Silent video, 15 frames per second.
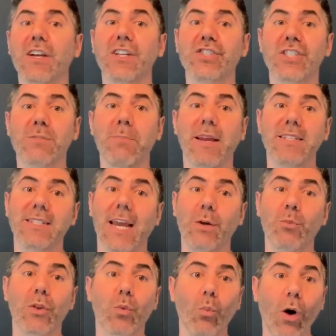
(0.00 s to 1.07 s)
or if you can just
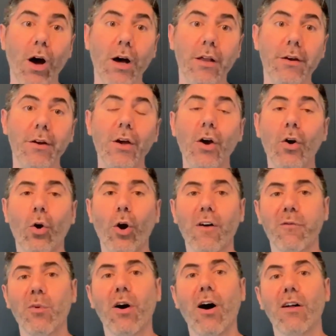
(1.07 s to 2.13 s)
maintain with one,
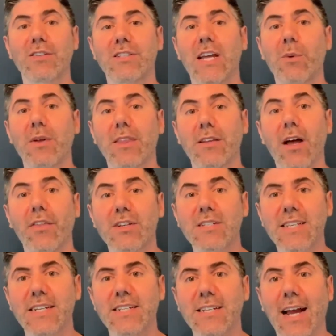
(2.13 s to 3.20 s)
or if we'll alternate with another
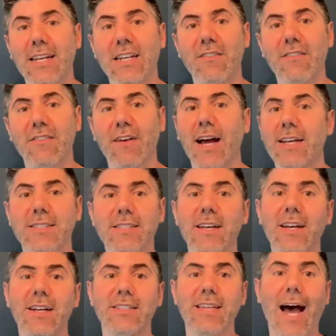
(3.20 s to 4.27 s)
skin tightening
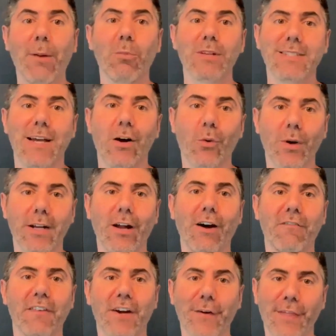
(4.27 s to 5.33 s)
device. Time will tell, and we're going
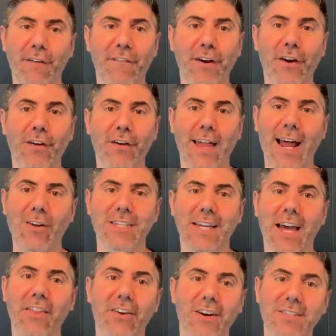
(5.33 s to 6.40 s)
to figure that out
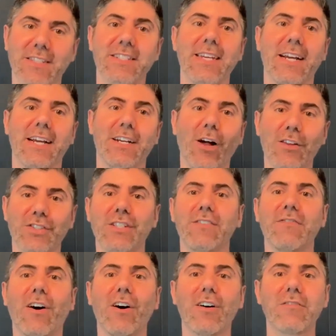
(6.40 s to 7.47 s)
together as the technology
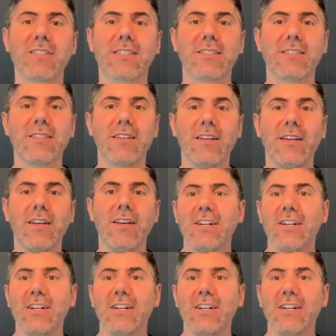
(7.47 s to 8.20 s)
evolves.